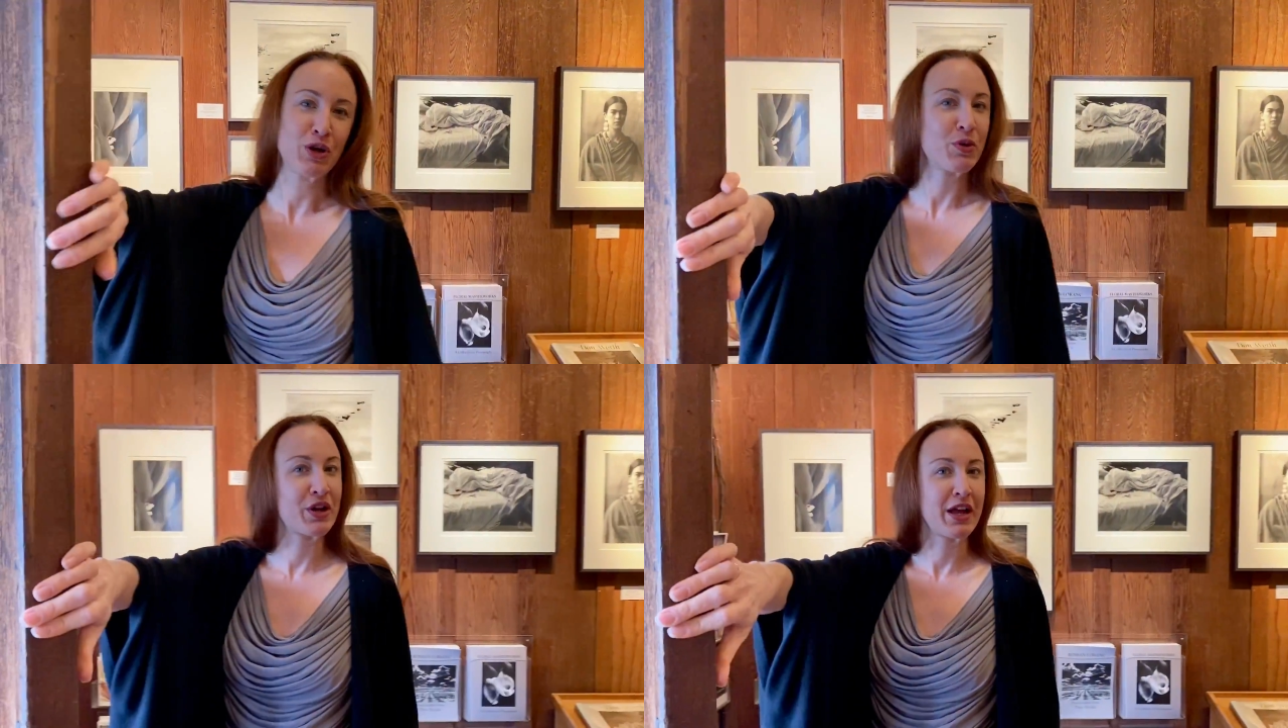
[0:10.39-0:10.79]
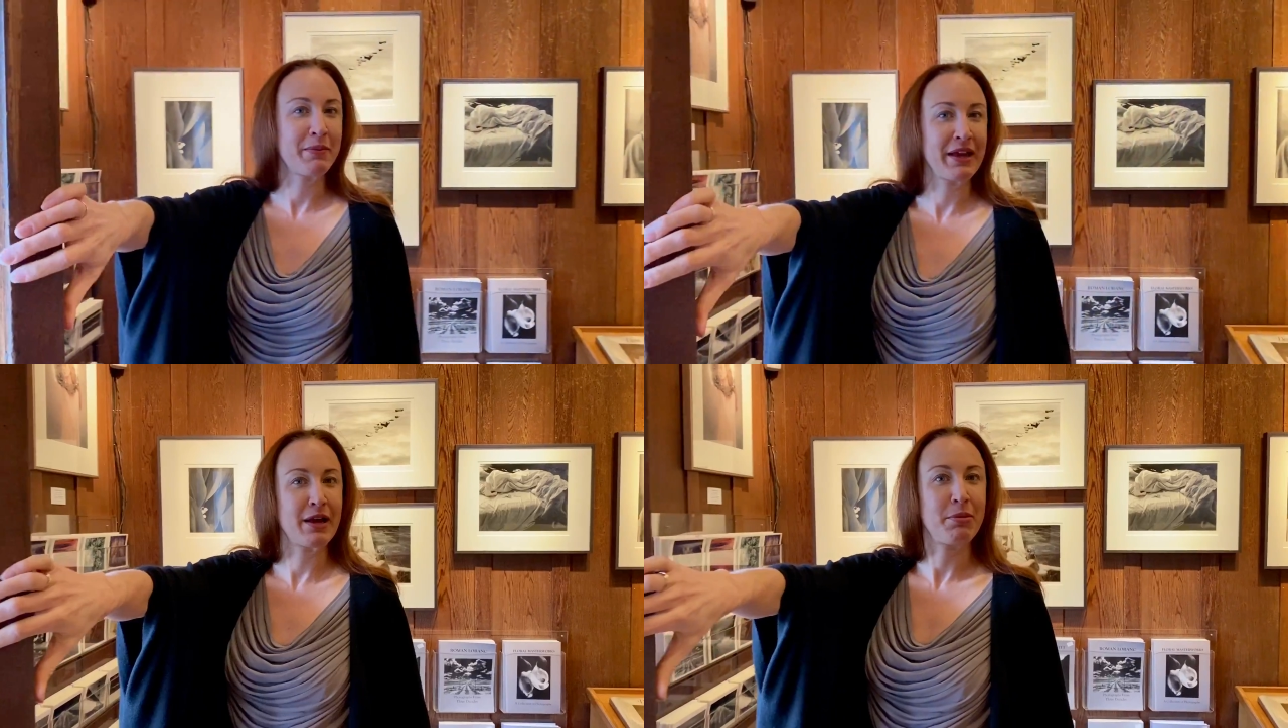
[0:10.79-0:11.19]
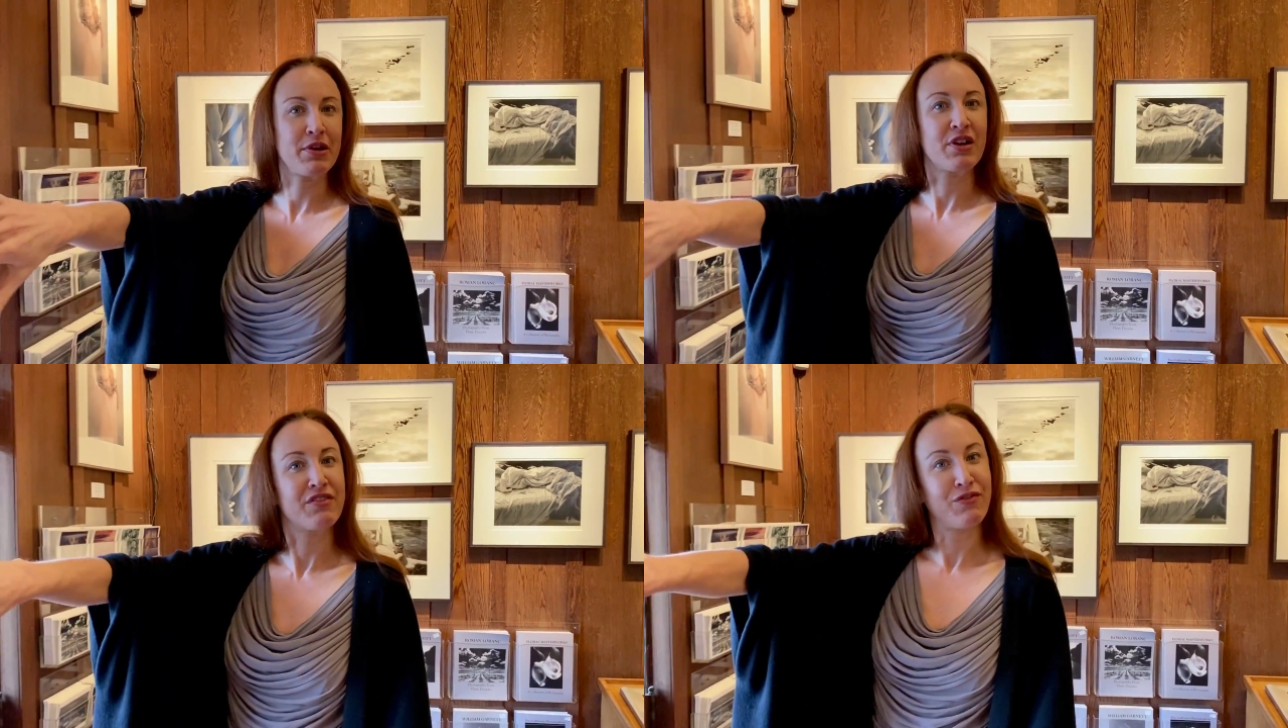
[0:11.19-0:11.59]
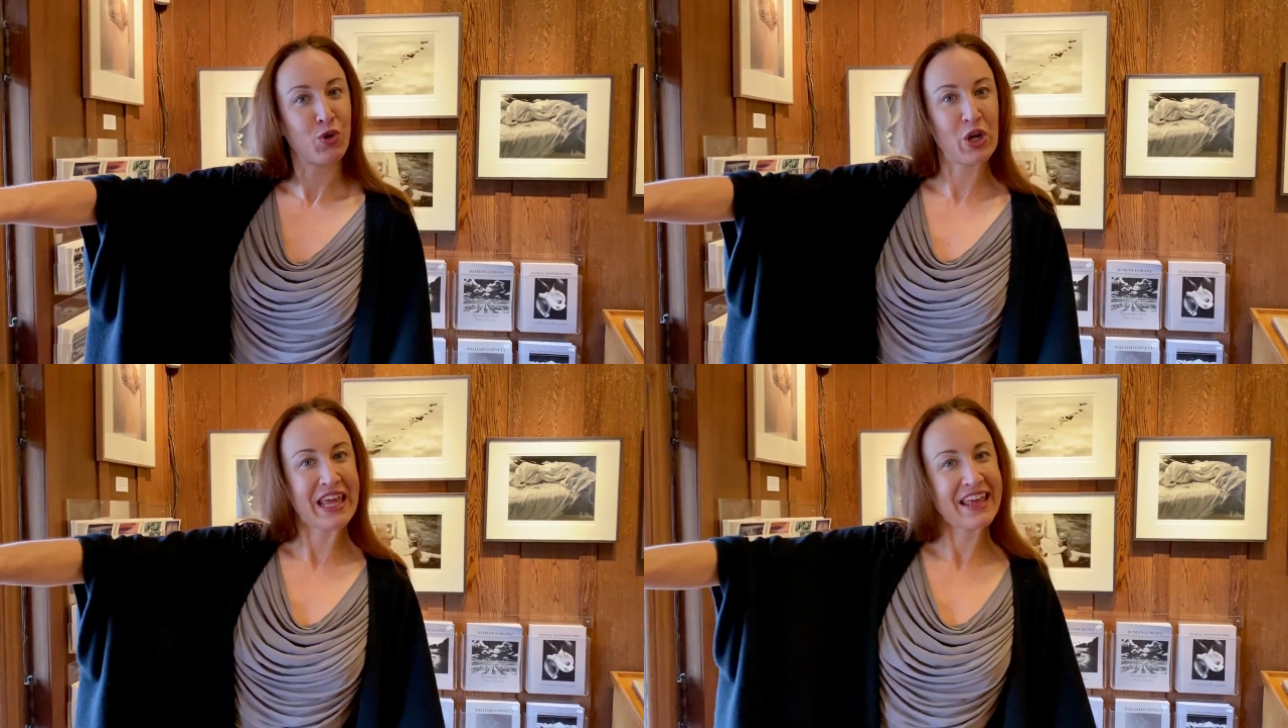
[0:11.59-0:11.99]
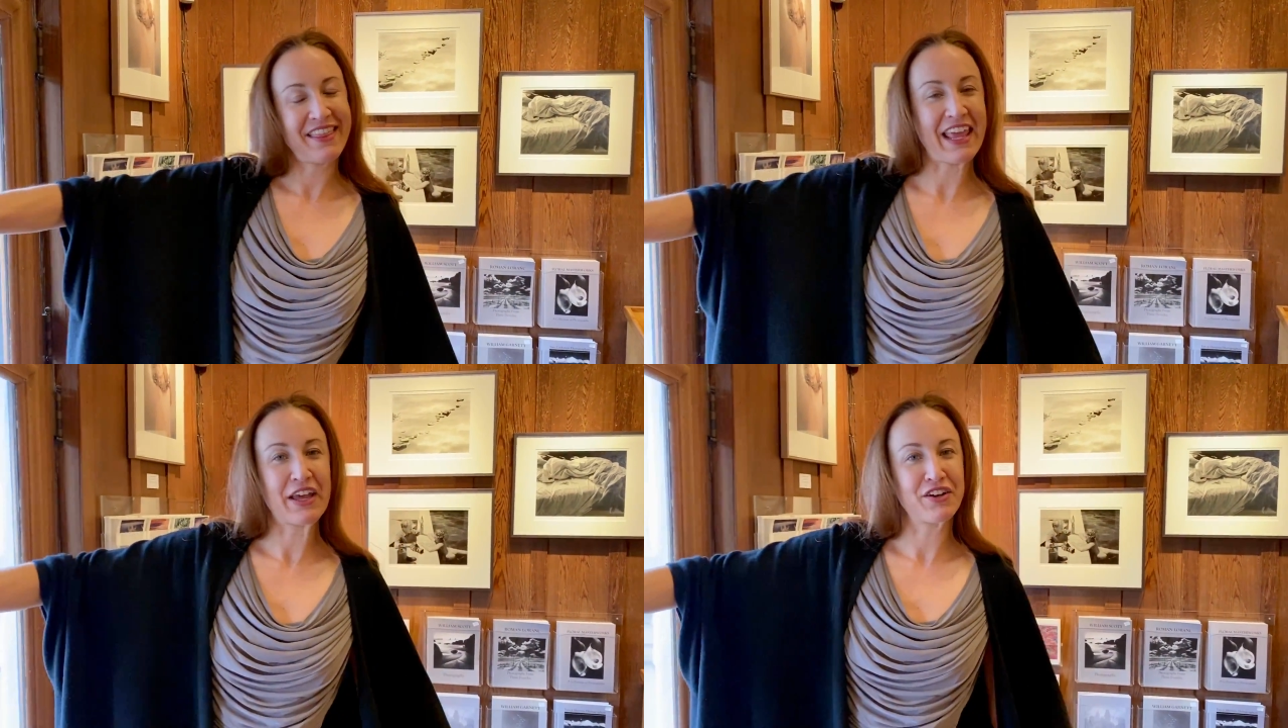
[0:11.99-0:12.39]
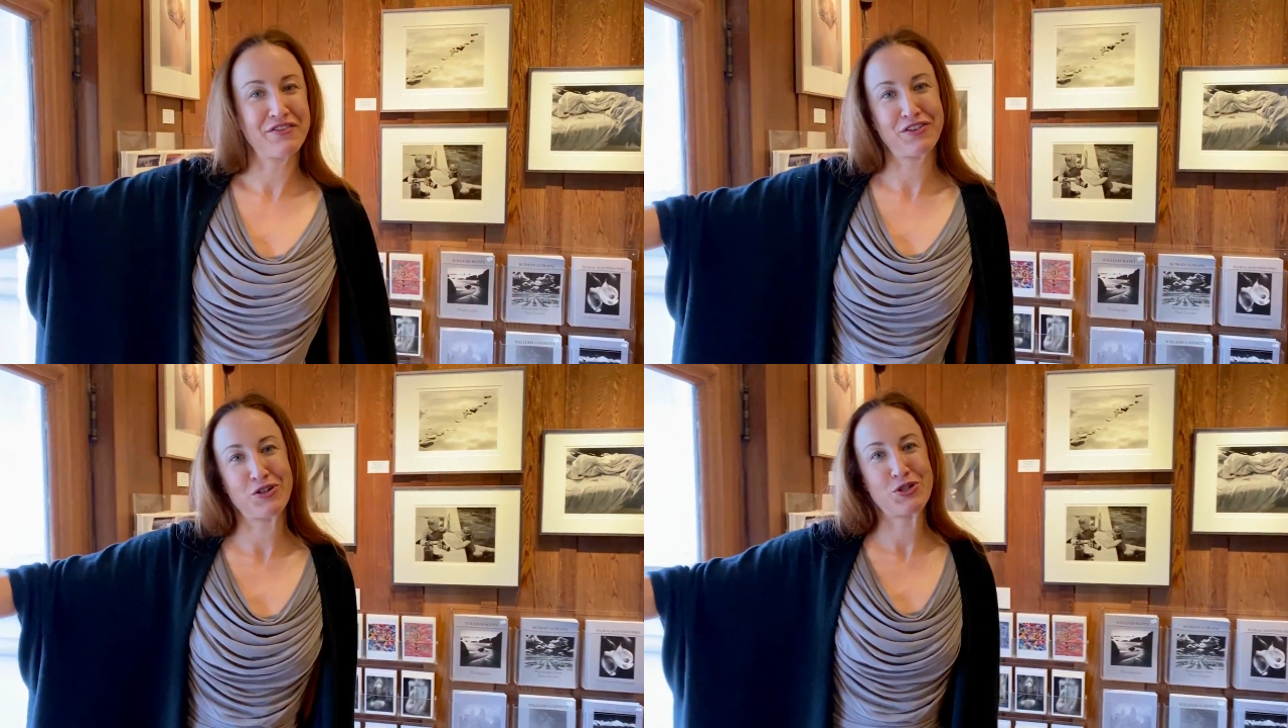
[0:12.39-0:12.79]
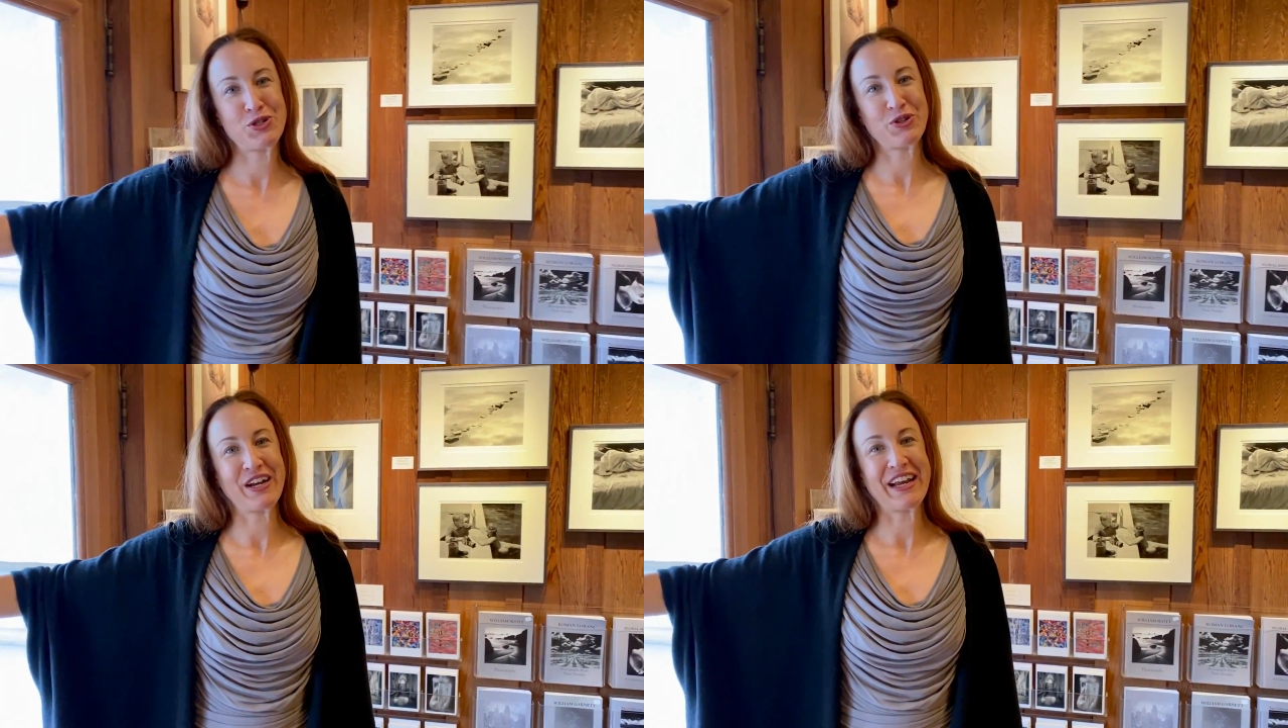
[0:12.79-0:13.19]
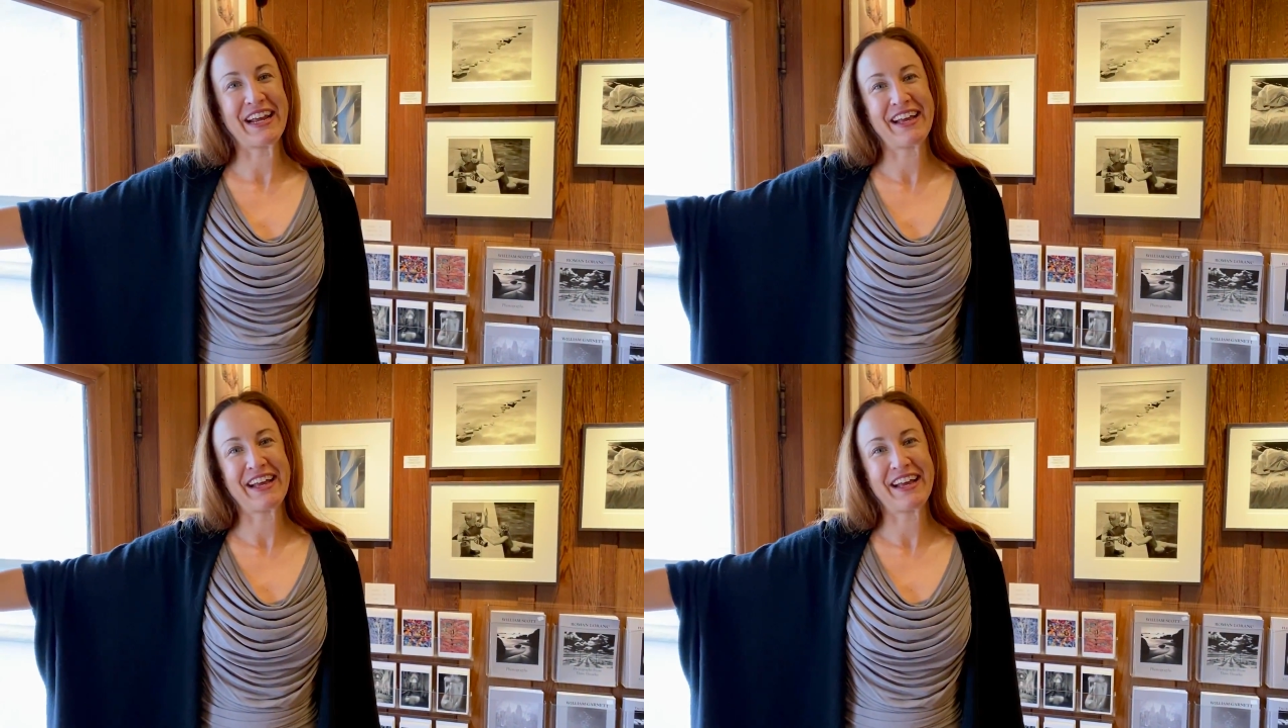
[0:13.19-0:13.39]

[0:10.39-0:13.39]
we're coming up on our 40th anniversary.